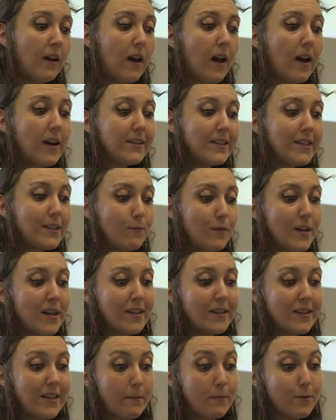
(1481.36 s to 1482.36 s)
Huxley's
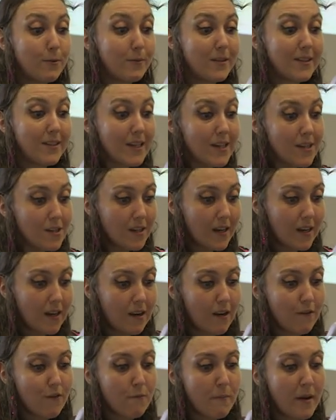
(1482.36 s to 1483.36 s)

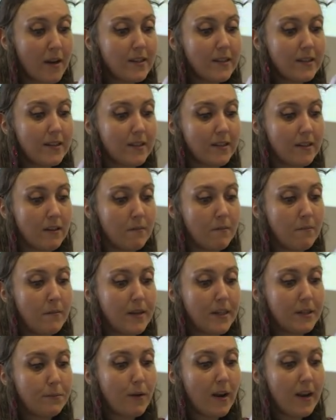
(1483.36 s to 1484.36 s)
reconceptualization of Romanticism
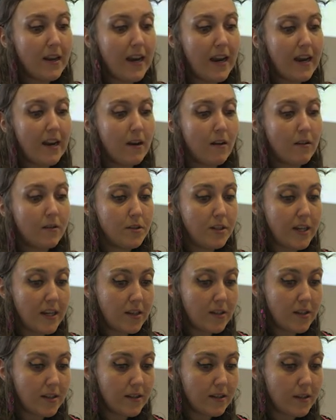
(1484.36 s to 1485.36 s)
is predicated on
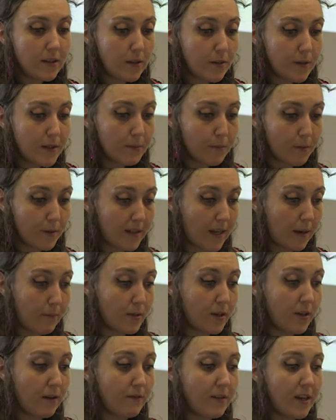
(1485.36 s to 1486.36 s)
changes to his
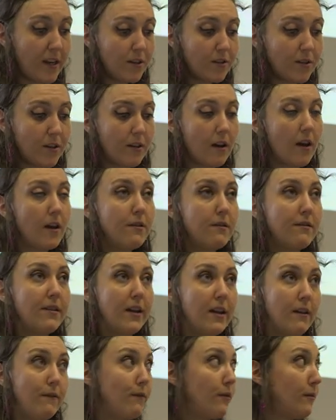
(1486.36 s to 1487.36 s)
perception of nature under
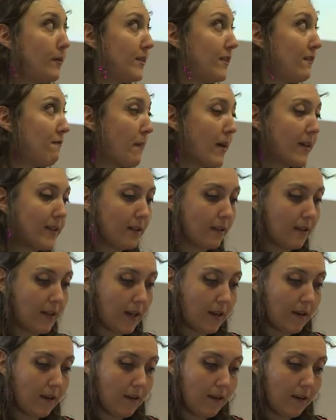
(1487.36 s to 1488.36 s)
the influence of
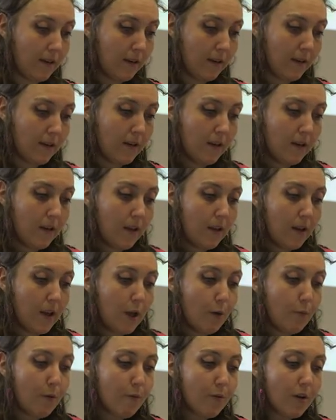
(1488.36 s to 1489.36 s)
Mescaline.
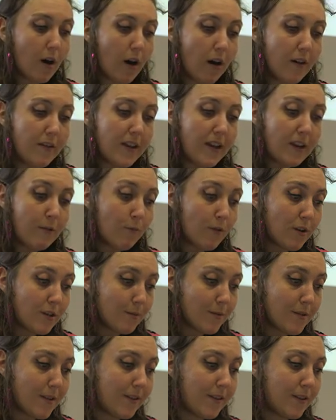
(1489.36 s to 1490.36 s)
We recall that in
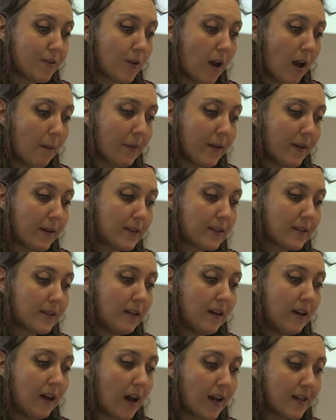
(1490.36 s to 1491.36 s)
Wordsworth and the Tropics,
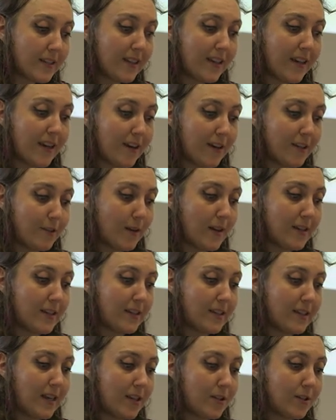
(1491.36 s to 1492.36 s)
Huxley
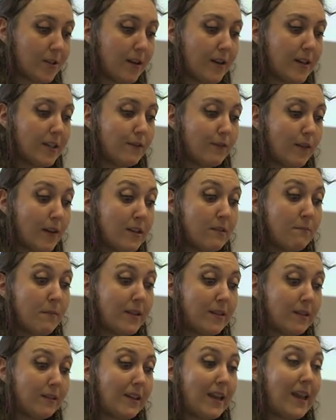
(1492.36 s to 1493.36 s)
characterizes nature as
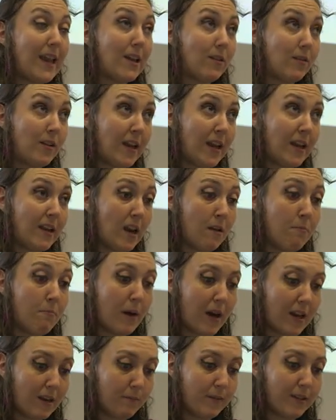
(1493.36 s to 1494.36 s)
fundamentally alien and
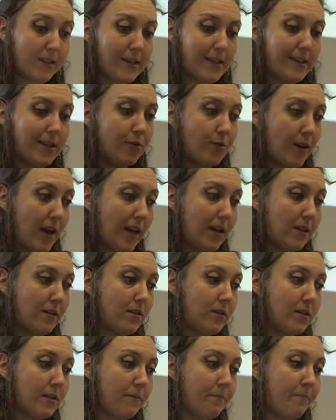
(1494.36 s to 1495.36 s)
bottomlessly
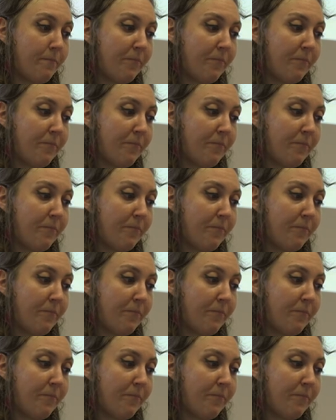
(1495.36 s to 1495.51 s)
strange.